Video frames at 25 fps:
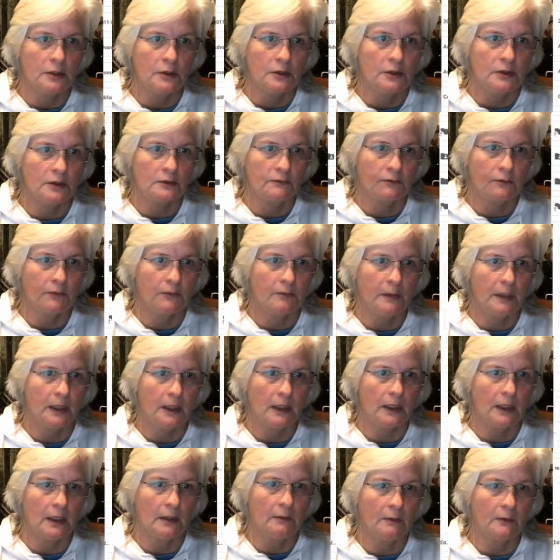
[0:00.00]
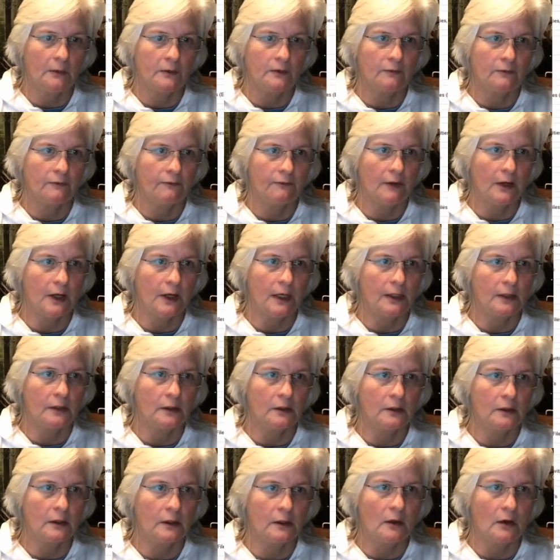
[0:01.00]
just for being able to
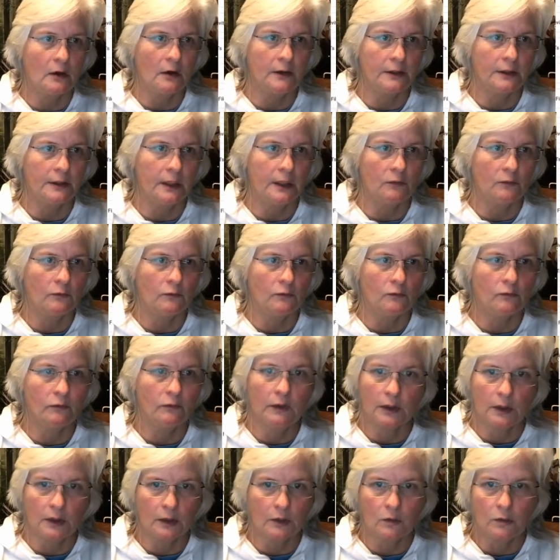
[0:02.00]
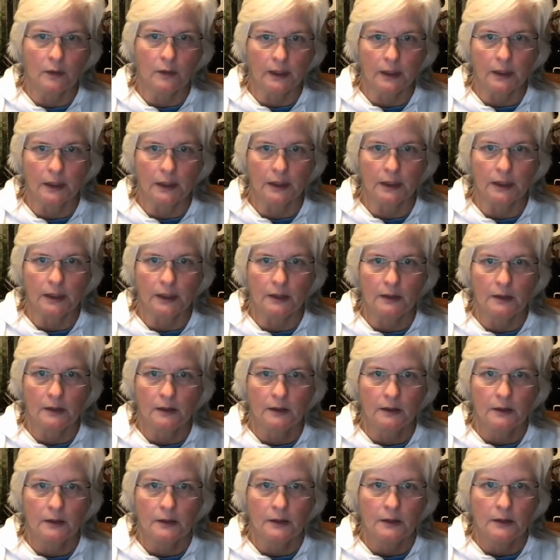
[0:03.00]
find content really quickly.
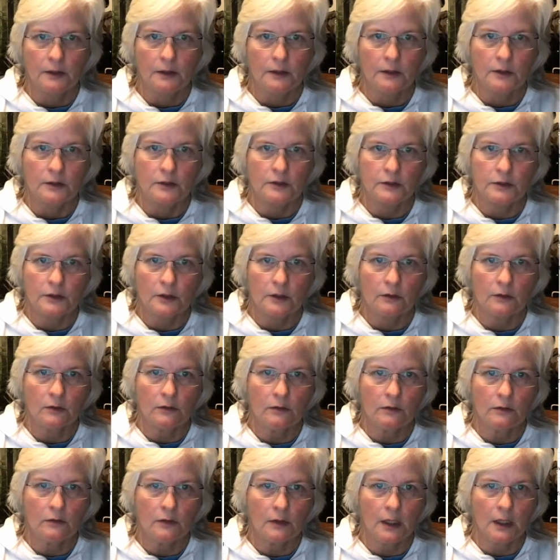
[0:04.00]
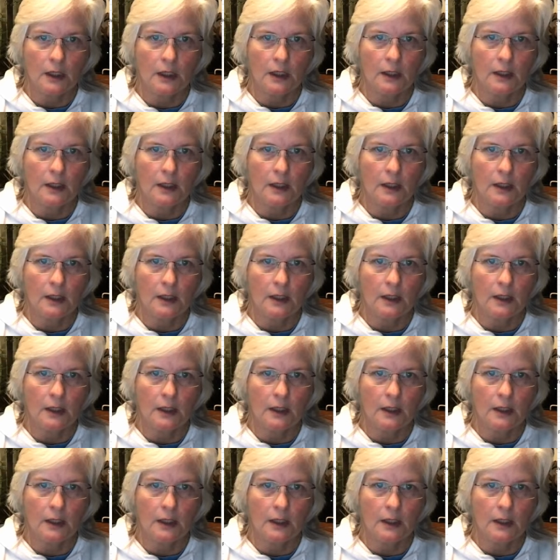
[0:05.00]
So